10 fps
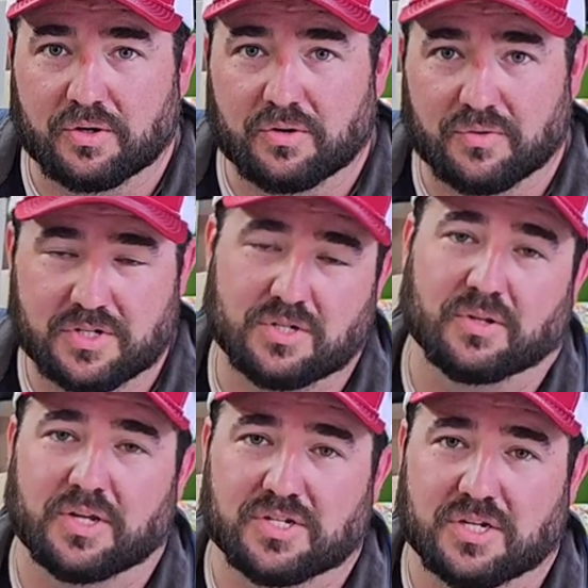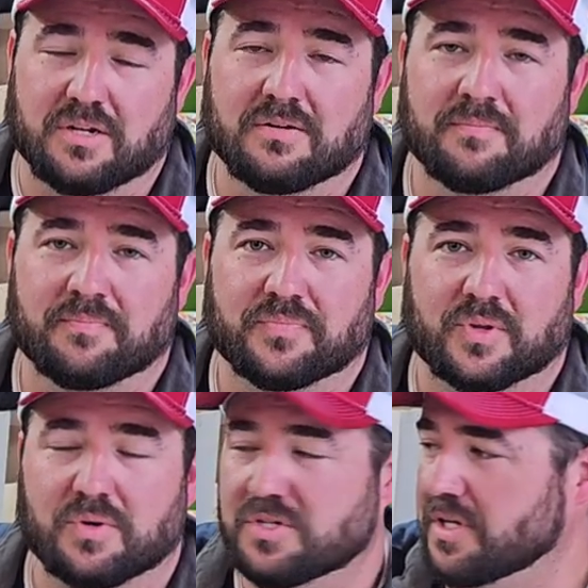original engine,
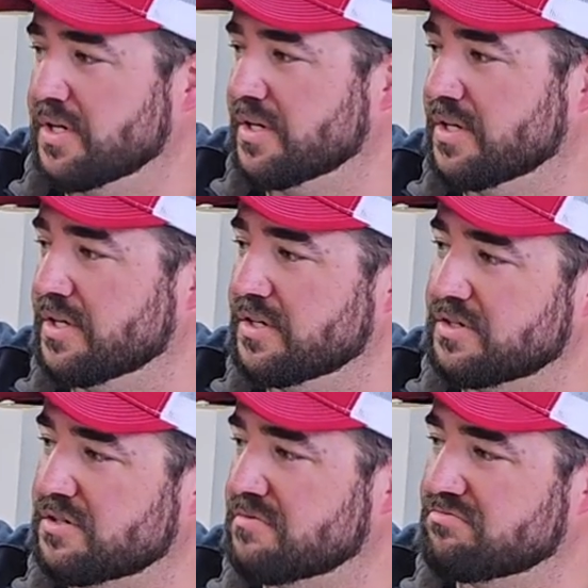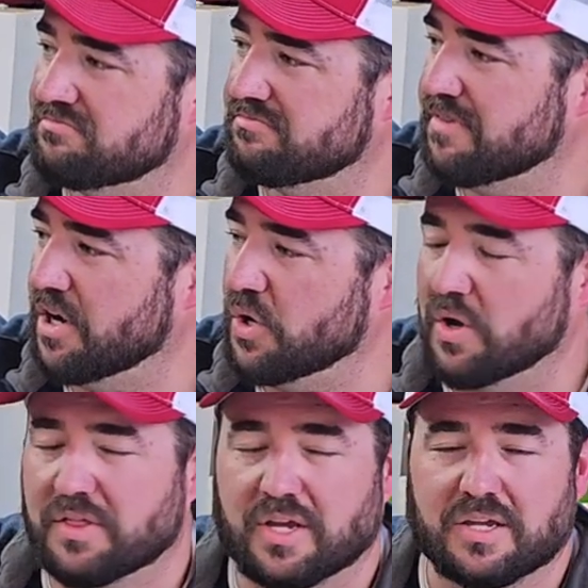which is, I don't know,
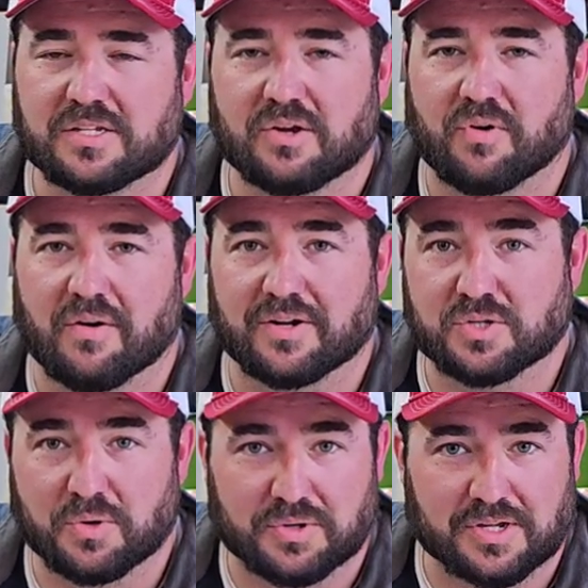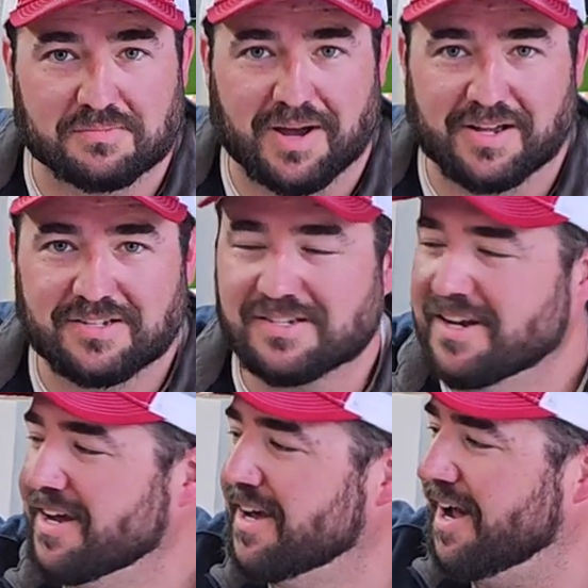I think he said right around 200,000 miles.
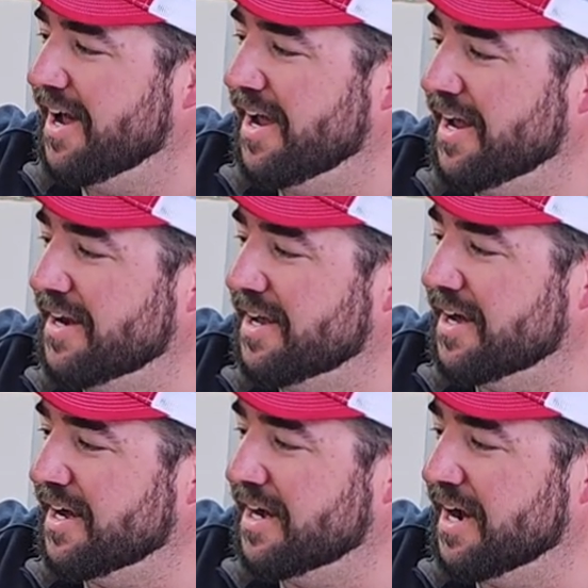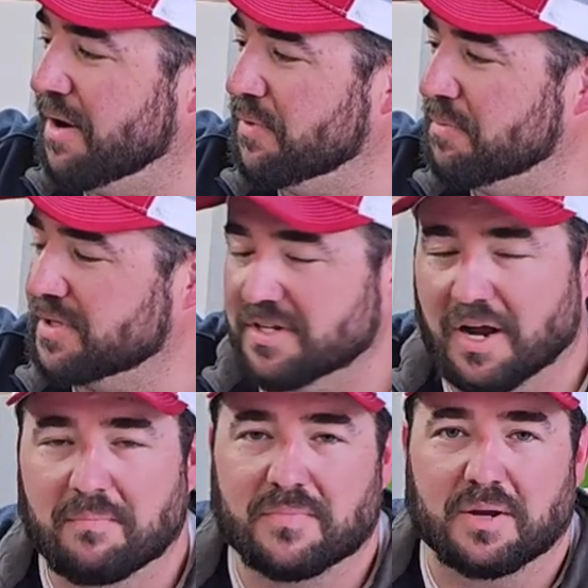And I went and picked it
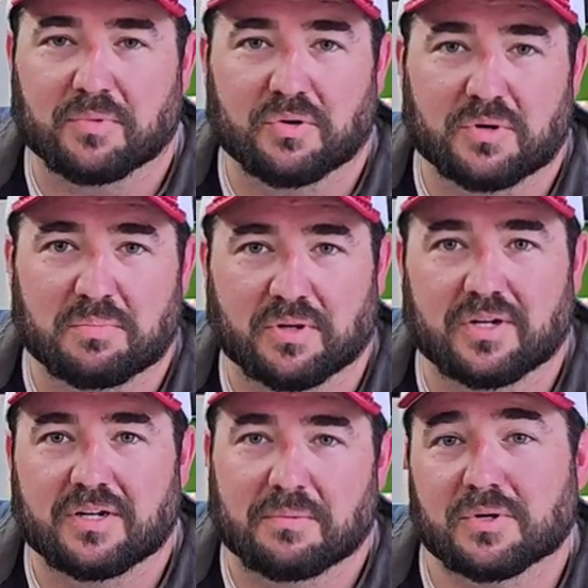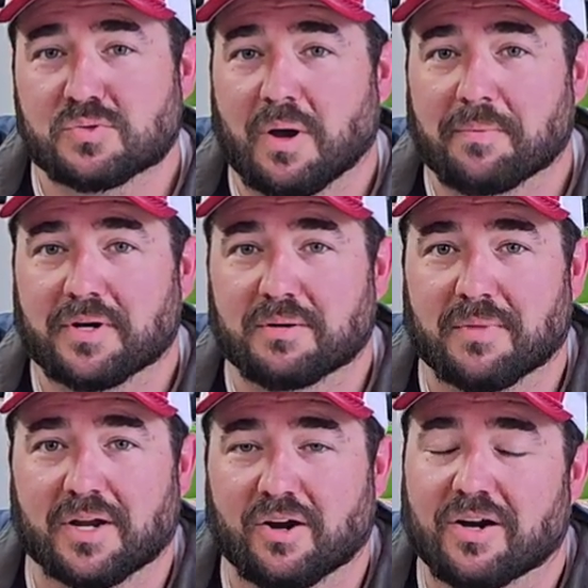up. I'm gonna rebuild it. I'm gonna swap it into
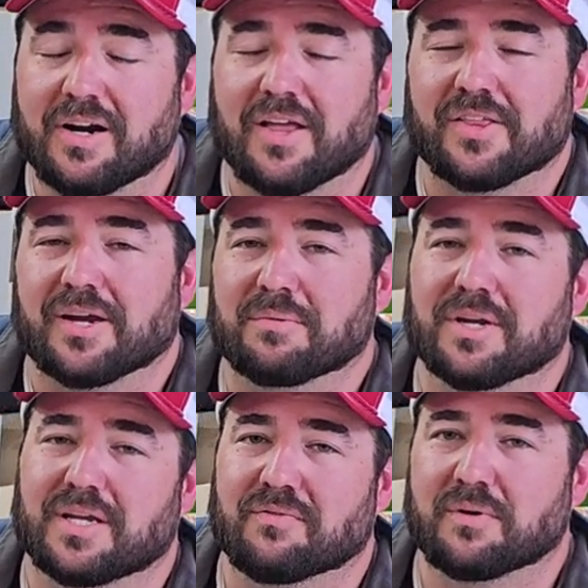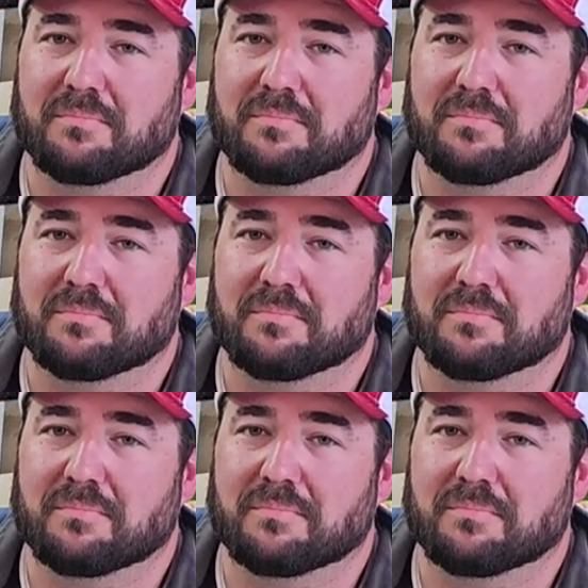my car, and then I'm gonna give him